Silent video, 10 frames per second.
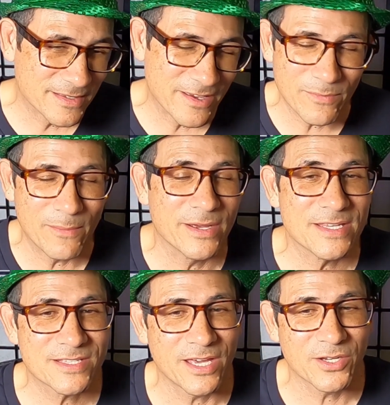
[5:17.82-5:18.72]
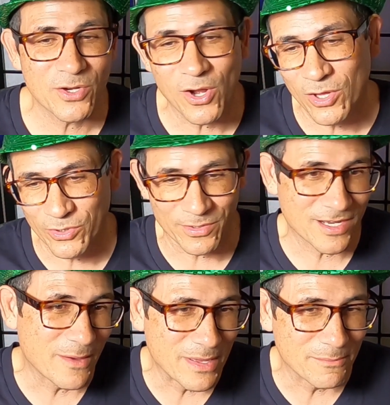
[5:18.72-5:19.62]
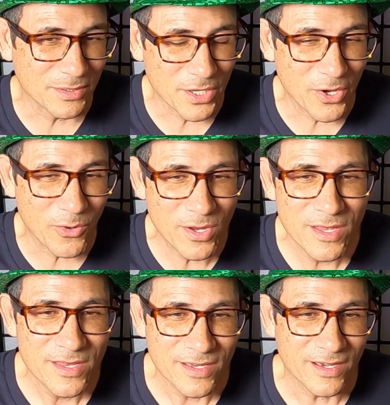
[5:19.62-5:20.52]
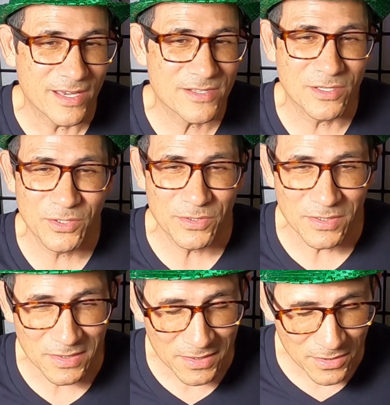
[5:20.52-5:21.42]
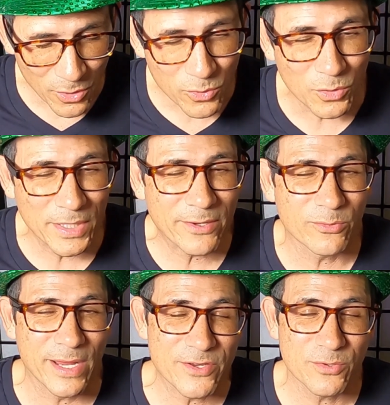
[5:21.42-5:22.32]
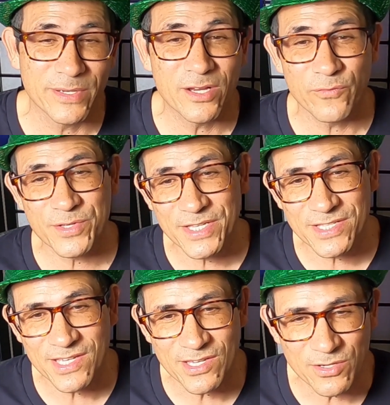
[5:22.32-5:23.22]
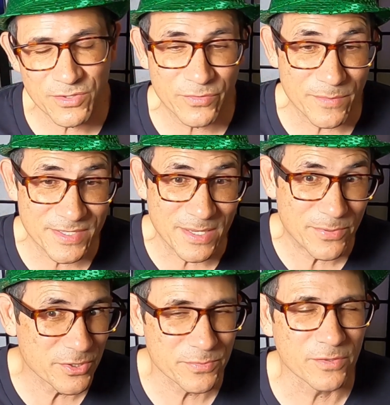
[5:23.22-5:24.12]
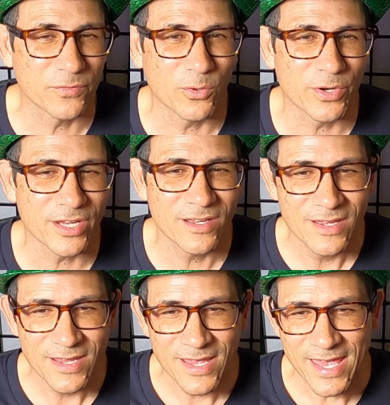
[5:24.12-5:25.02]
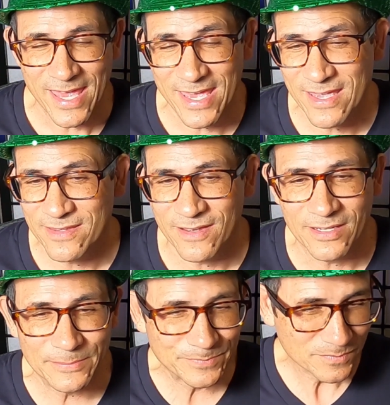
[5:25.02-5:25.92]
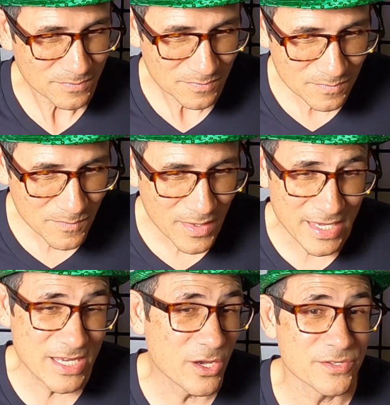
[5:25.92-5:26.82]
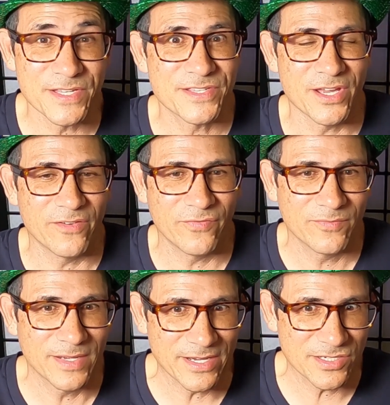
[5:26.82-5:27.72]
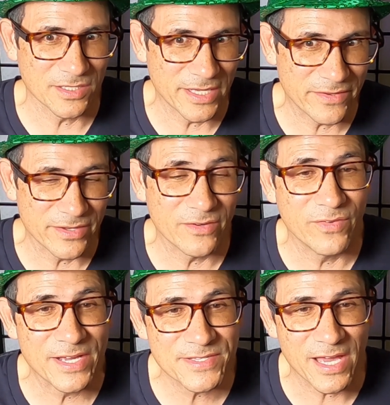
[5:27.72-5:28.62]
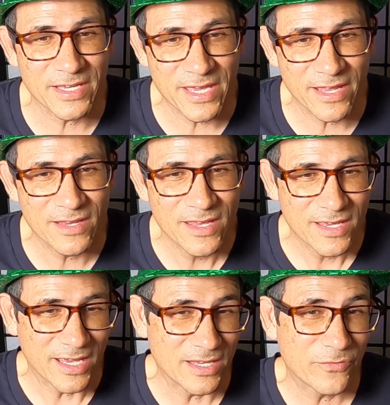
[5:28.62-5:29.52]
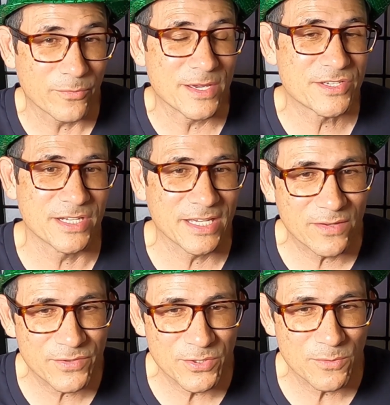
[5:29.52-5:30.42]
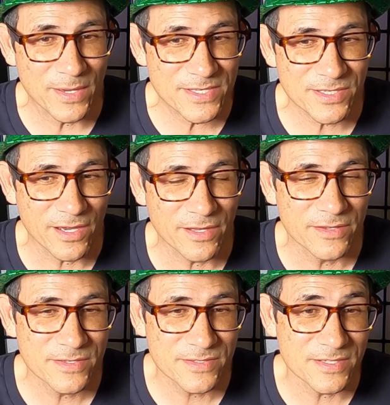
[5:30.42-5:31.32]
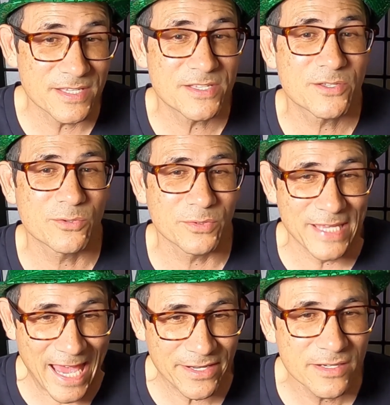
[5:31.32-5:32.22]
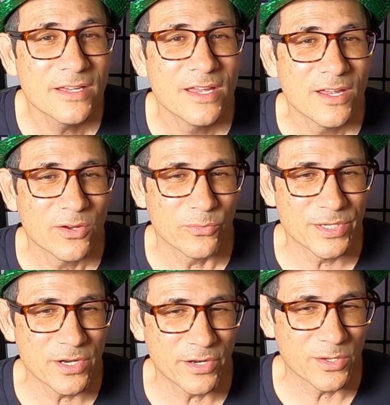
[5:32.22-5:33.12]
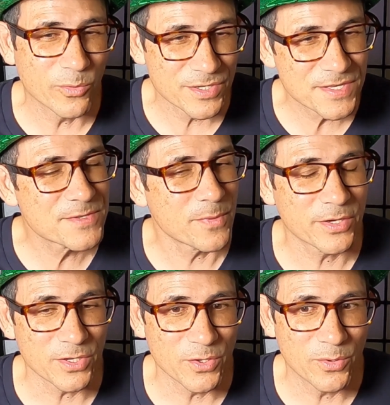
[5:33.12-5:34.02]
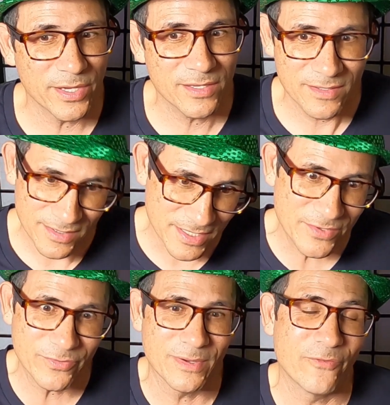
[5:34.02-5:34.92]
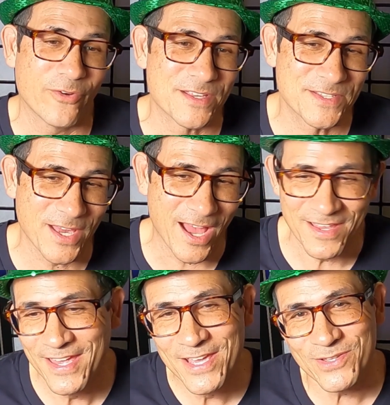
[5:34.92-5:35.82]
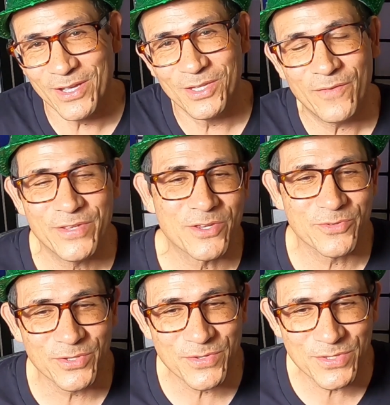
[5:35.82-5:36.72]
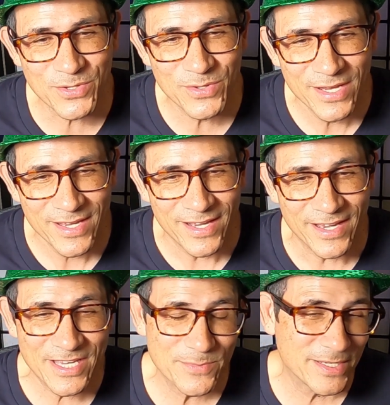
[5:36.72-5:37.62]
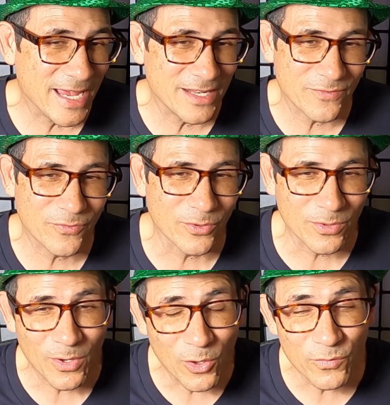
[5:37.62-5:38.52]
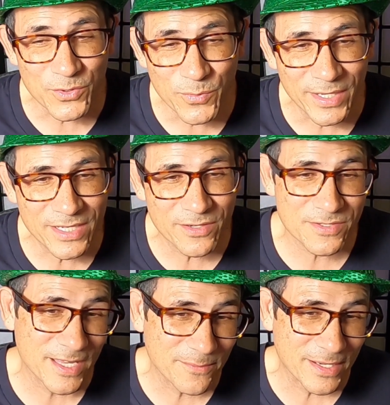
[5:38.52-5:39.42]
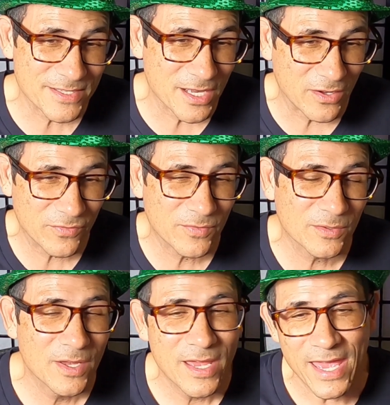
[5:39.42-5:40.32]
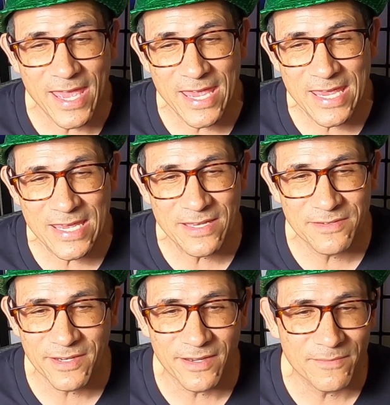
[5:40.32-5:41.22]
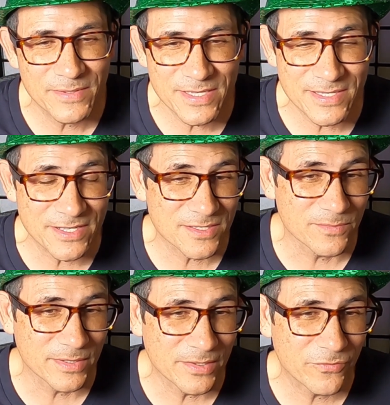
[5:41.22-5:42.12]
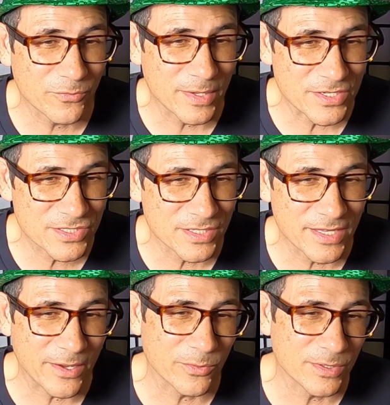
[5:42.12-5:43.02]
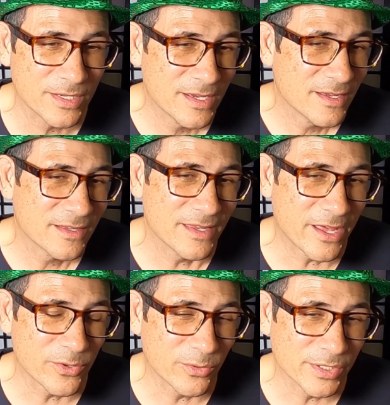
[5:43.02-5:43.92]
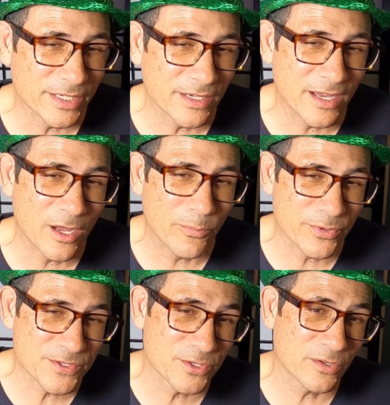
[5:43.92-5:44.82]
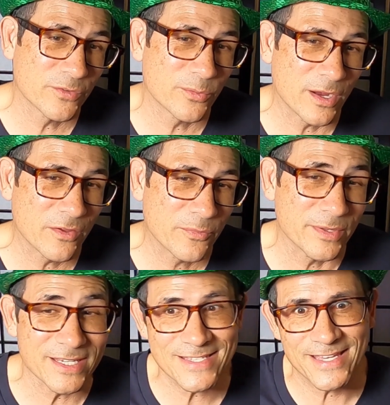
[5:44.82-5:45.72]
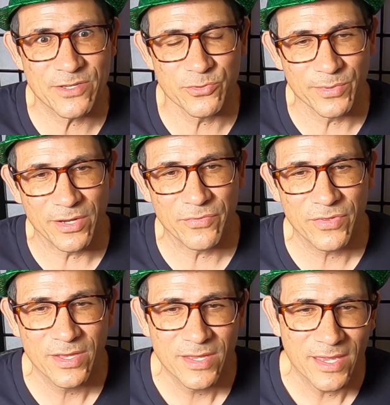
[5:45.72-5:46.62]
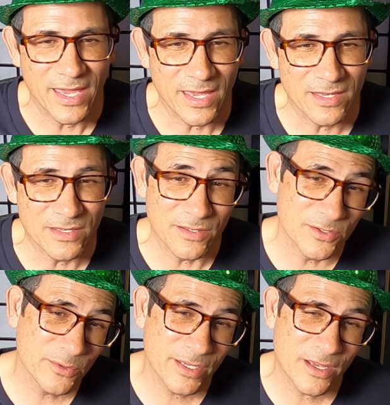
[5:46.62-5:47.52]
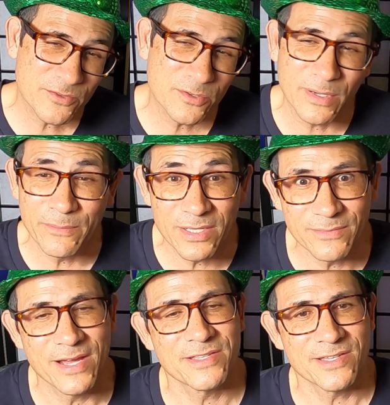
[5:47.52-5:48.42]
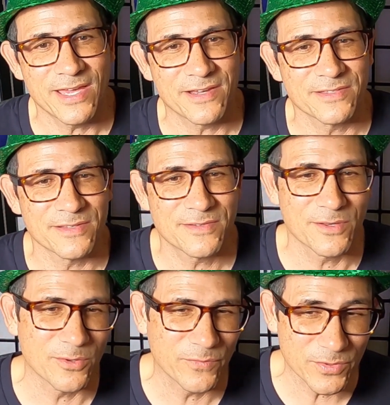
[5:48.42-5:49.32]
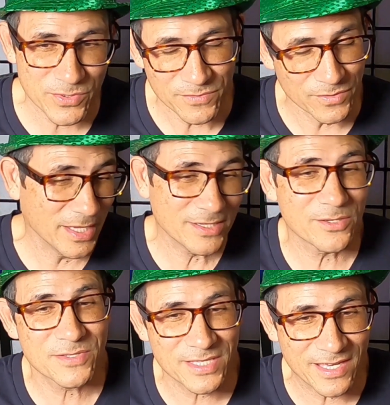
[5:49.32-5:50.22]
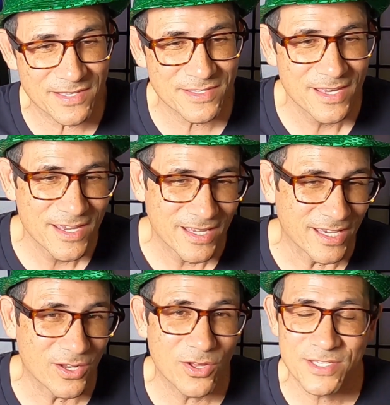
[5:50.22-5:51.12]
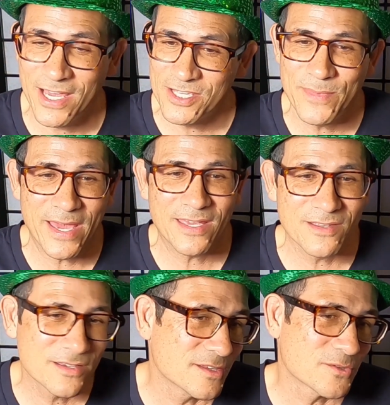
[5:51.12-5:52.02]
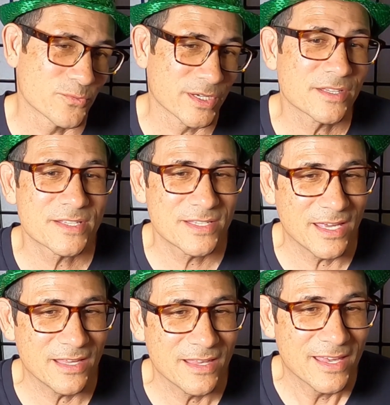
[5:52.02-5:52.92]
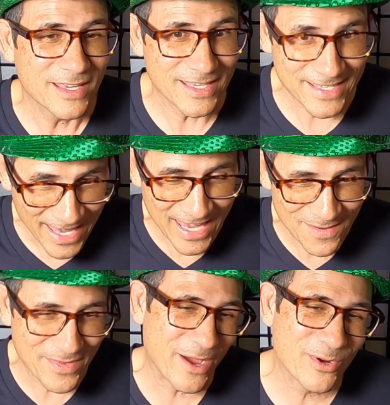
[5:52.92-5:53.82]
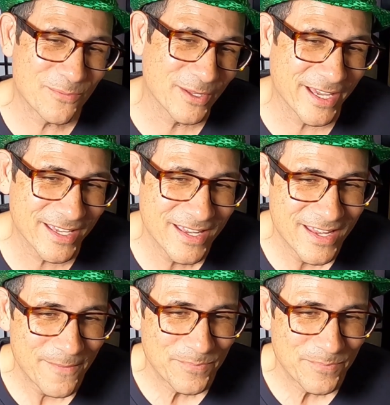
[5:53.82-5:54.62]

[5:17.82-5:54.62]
give my buddy Scott a call or comment below. Uh, he's a local Lakewood rancher, been here for 16 years from St. Petersburg, Florida, and uh, he knows his stuff. Actually, a lot of the advice I get and information I give to you based on statistical data regarding where is this market going is from my friend Scott. So I'd love to introduce you. Uh, he's been at it for over 20 years like myself, and um, he's got some information that would not only uh, help preserve your wealth, but extend your wealth and then do it also by minimizing taxes. So if you, you like those things, it all ties back into this real estate game that we play.